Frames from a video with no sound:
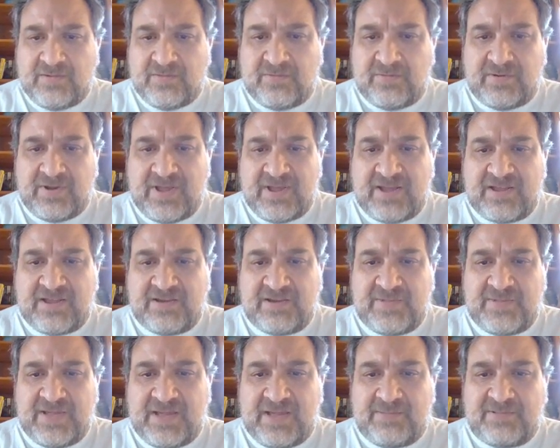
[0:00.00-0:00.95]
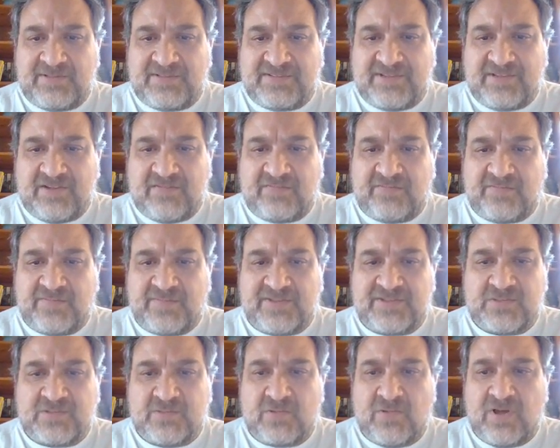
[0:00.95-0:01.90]
We're not going to be able to tell from
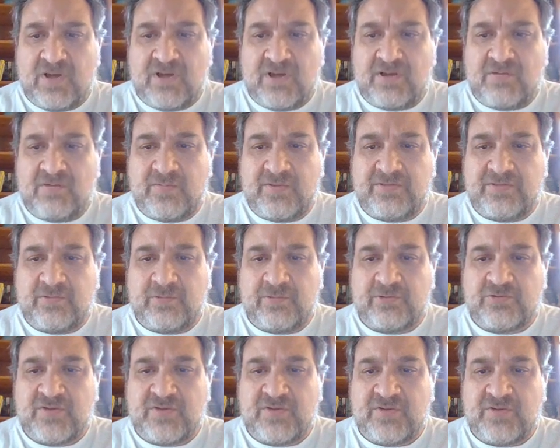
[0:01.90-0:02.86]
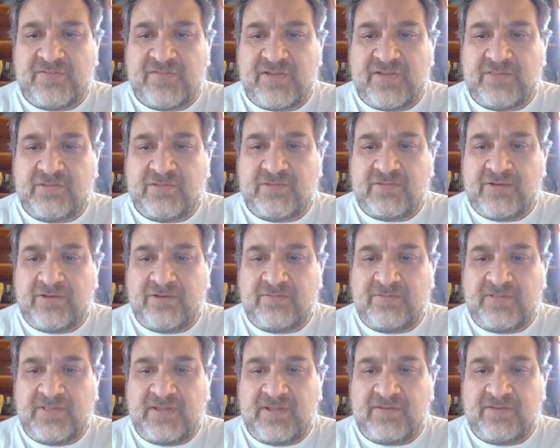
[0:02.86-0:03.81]
this walk whether we're driving on the right or
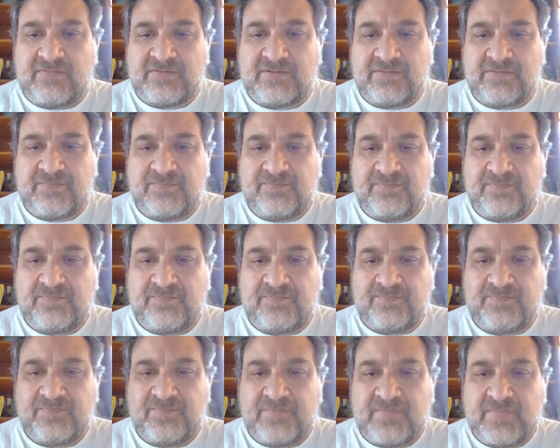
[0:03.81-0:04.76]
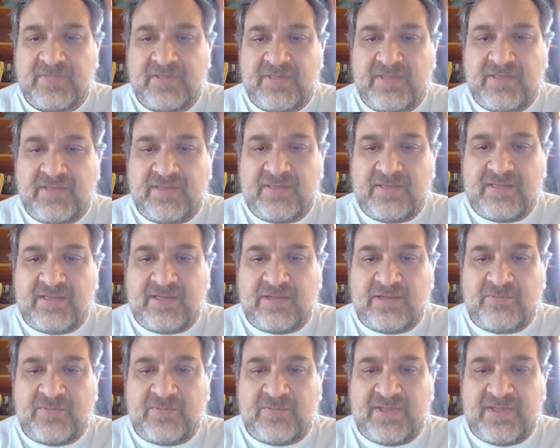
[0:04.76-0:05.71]
the left.
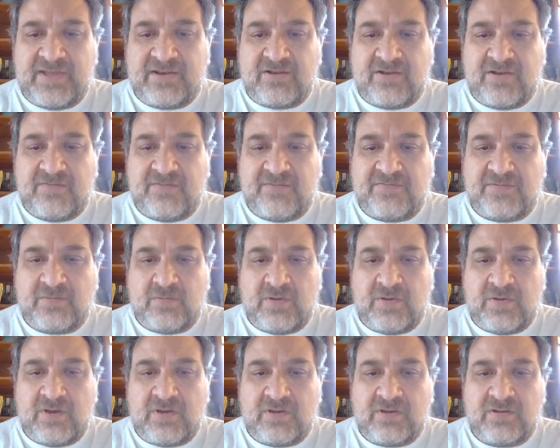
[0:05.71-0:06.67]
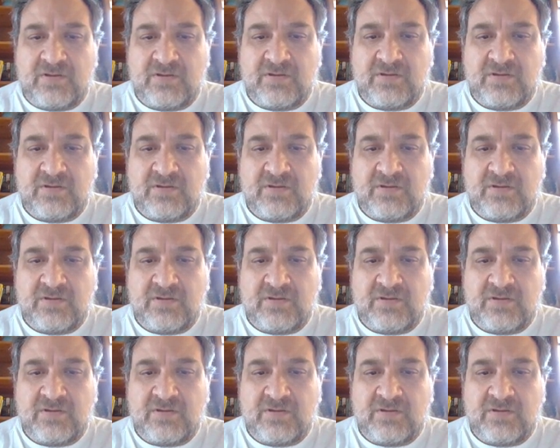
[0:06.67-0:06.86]
Can we get off the walk?